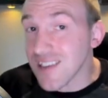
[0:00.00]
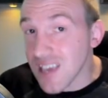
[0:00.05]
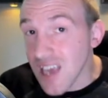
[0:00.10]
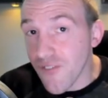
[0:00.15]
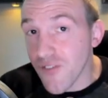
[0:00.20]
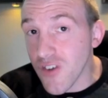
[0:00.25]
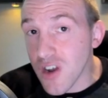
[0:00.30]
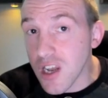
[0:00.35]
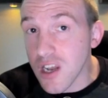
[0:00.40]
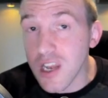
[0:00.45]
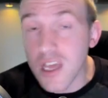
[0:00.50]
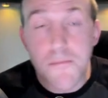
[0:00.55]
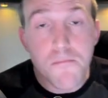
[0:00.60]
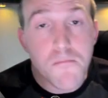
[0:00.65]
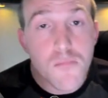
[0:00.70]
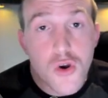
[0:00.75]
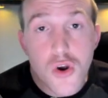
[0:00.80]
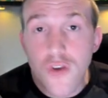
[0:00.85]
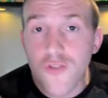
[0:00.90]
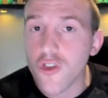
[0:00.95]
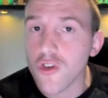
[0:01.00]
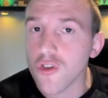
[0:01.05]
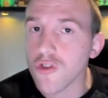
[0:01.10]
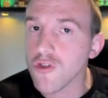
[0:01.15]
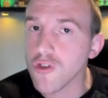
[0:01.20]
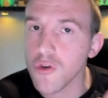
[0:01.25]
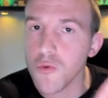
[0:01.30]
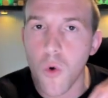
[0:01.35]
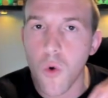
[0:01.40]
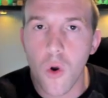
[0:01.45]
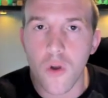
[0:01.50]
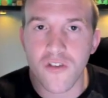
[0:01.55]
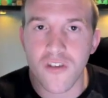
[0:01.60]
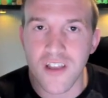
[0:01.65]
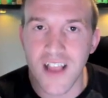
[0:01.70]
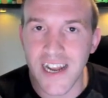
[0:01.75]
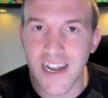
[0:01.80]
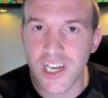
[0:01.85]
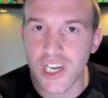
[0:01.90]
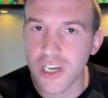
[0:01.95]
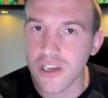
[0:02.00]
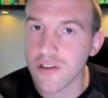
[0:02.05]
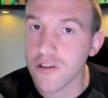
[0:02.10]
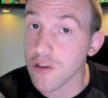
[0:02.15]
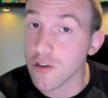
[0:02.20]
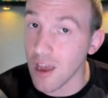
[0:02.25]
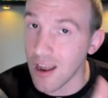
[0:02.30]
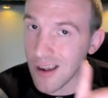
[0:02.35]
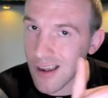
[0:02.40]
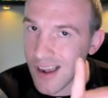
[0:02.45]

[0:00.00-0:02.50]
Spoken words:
definitely moves us towards legends.